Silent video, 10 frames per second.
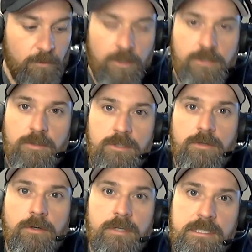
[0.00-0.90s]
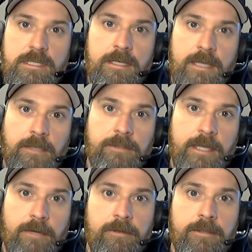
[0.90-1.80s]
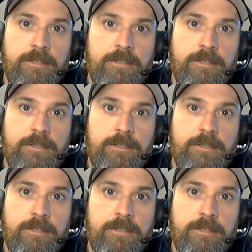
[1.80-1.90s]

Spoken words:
Once we sort of nail down a